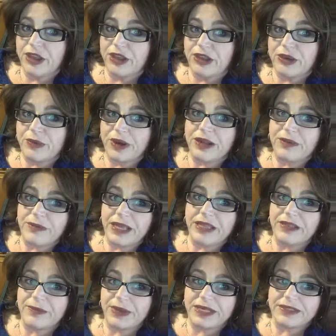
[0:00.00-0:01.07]
you want to make
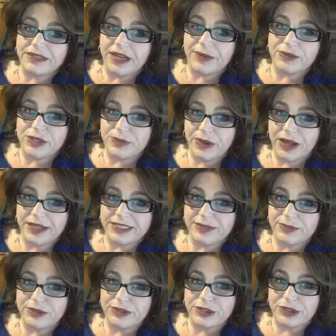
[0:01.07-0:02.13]
the best option
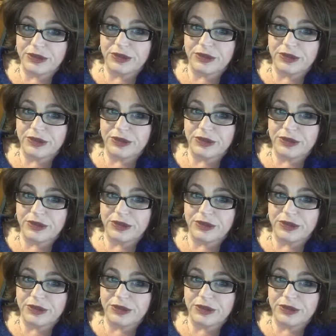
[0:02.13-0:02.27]
possible so you